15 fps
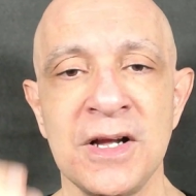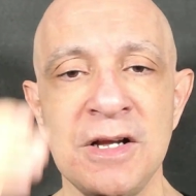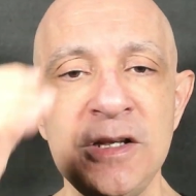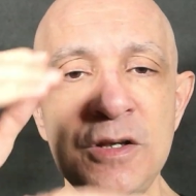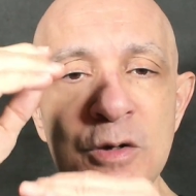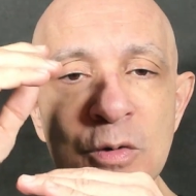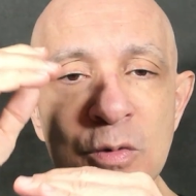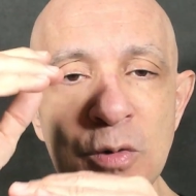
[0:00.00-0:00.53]

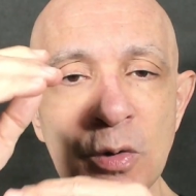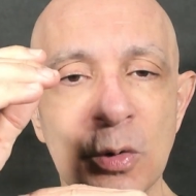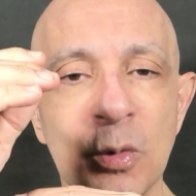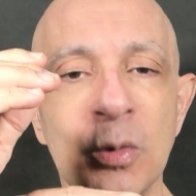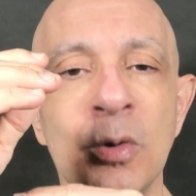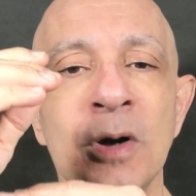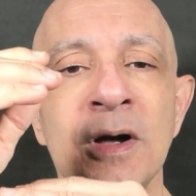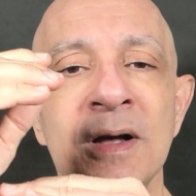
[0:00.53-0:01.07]
You
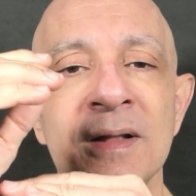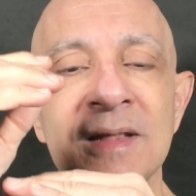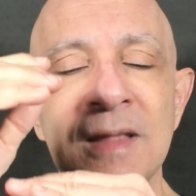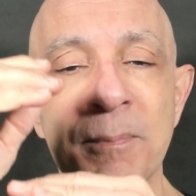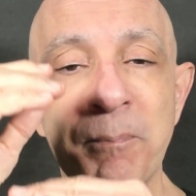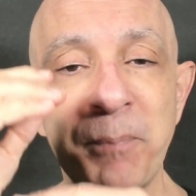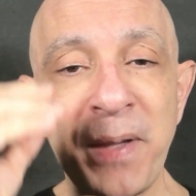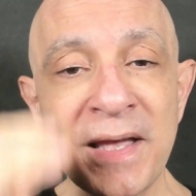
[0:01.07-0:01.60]
know
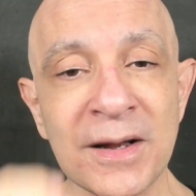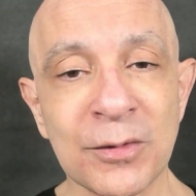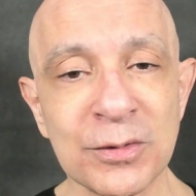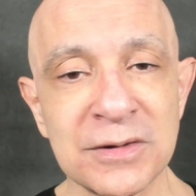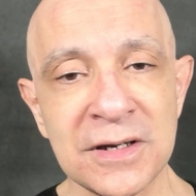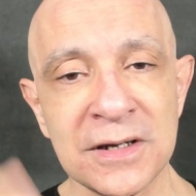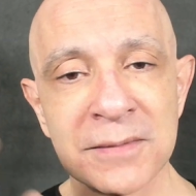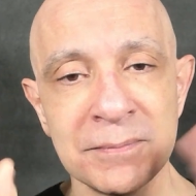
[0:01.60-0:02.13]
the
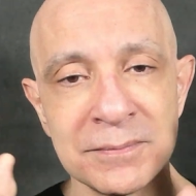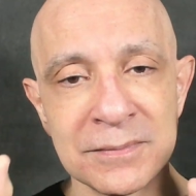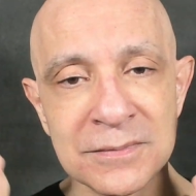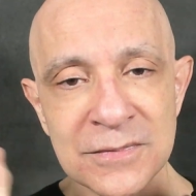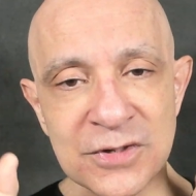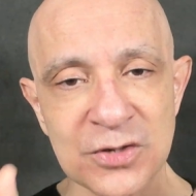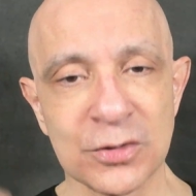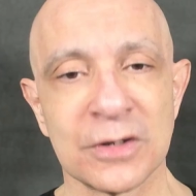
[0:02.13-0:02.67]
penalty,
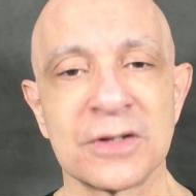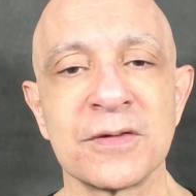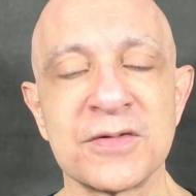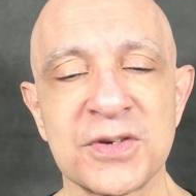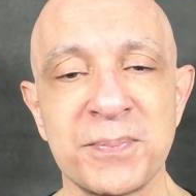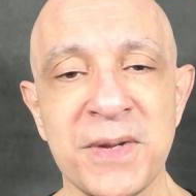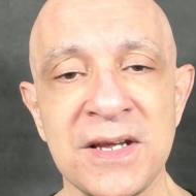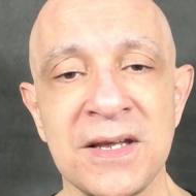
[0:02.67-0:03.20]
sort of
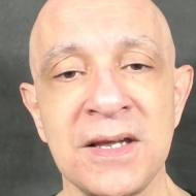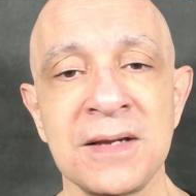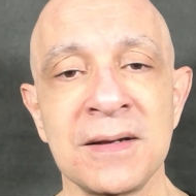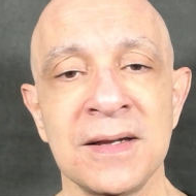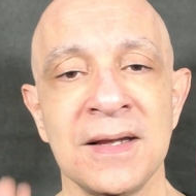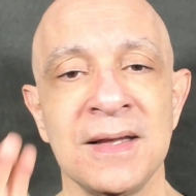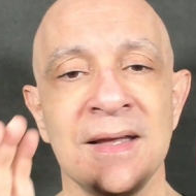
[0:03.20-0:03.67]
speaking,